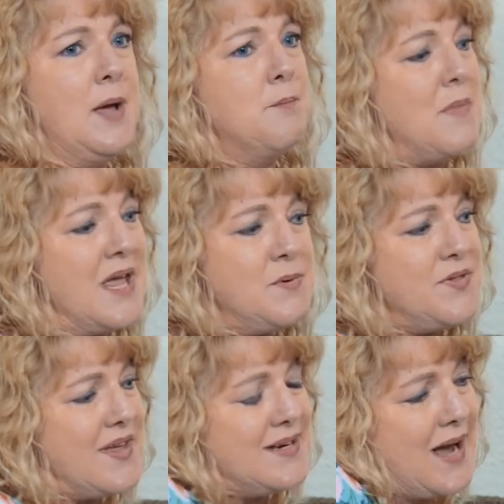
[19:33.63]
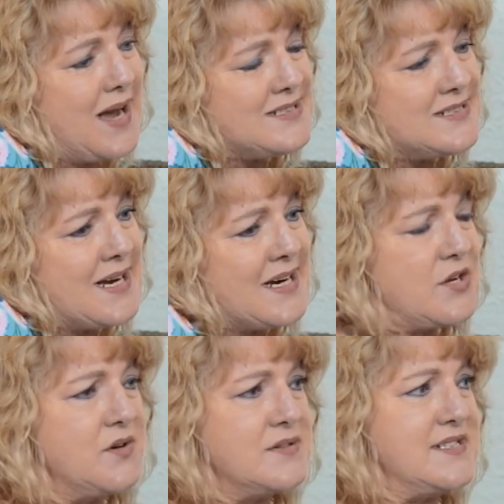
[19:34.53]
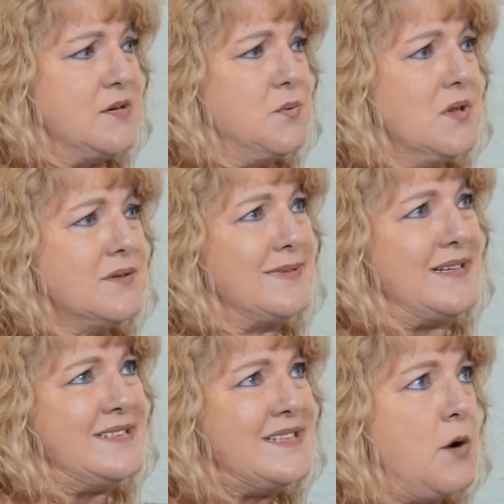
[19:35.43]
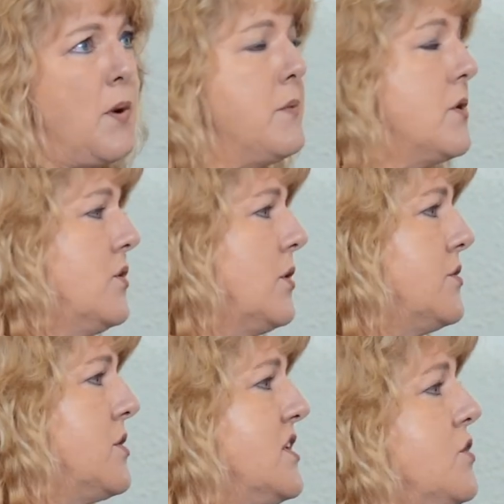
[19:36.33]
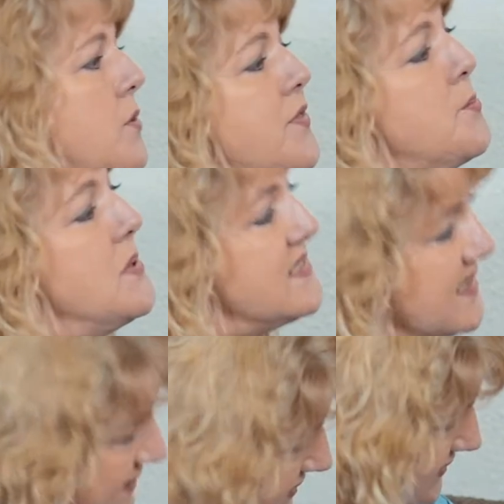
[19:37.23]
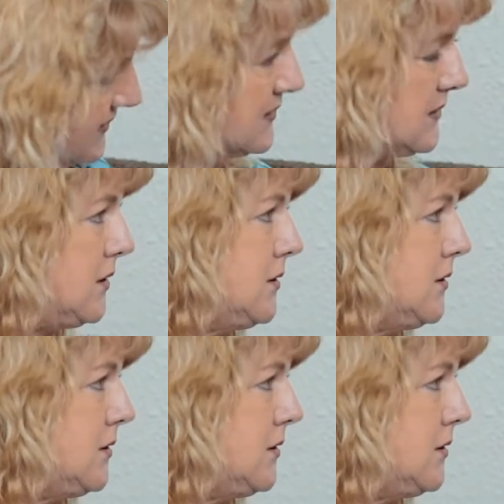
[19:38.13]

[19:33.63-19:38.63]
Maybe in hindsight, I could have said, well, is there a way we can continue with the businesses,